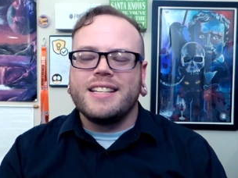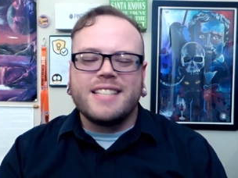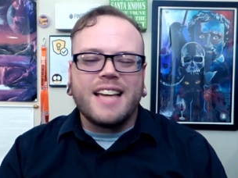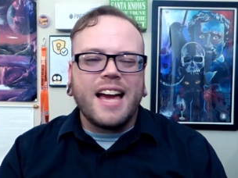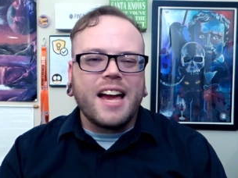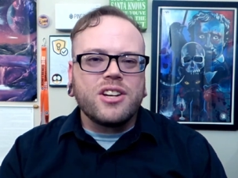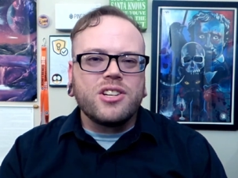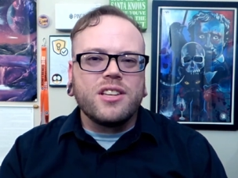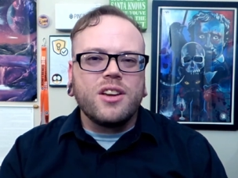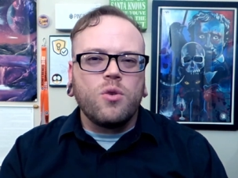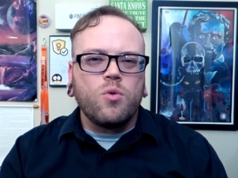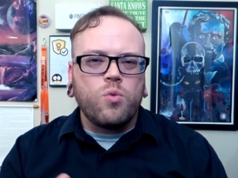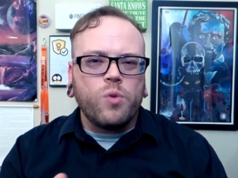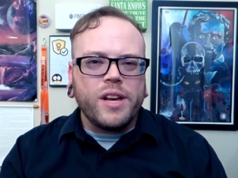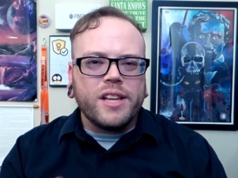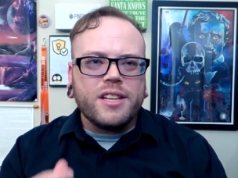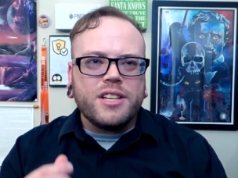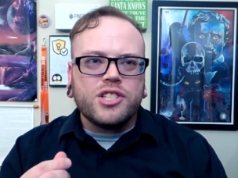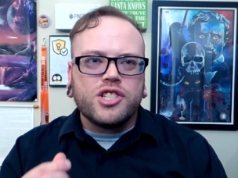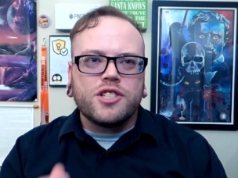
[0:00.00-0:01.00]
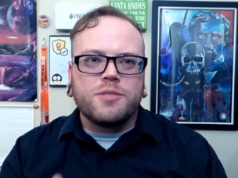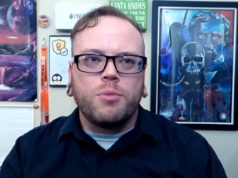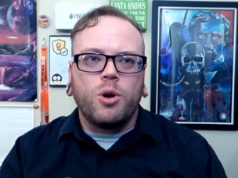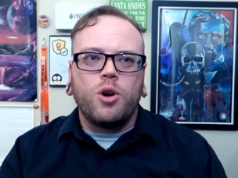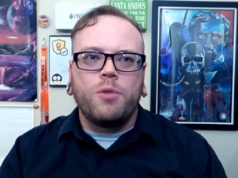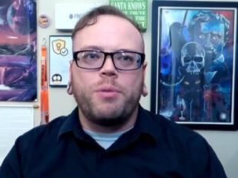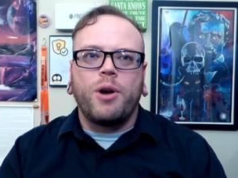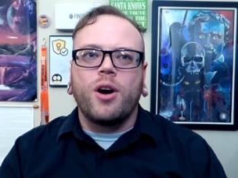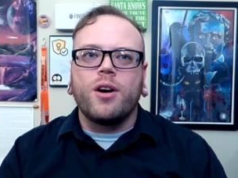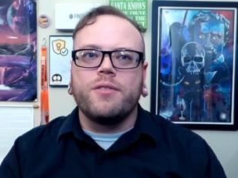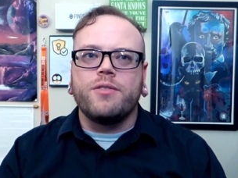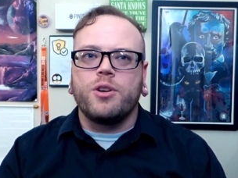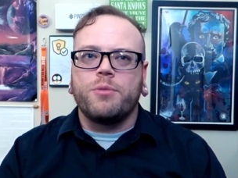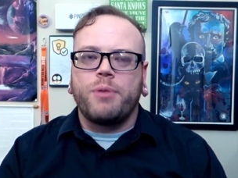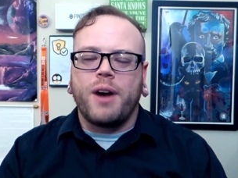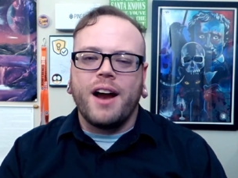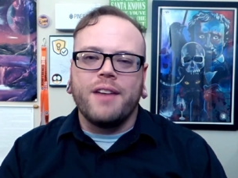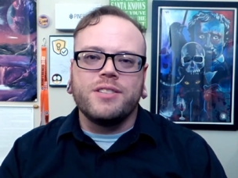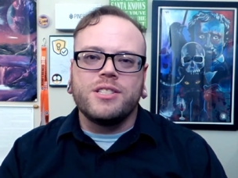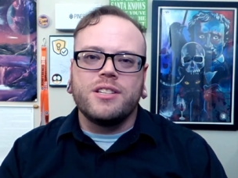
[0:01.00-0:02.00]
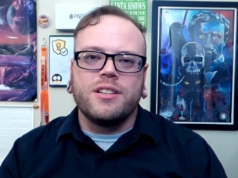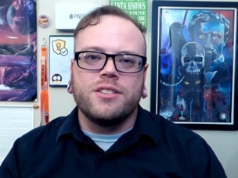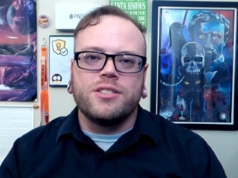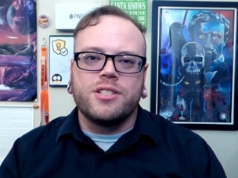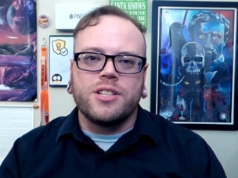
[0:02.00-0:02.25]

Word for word: it's actually a really small part of your privacy and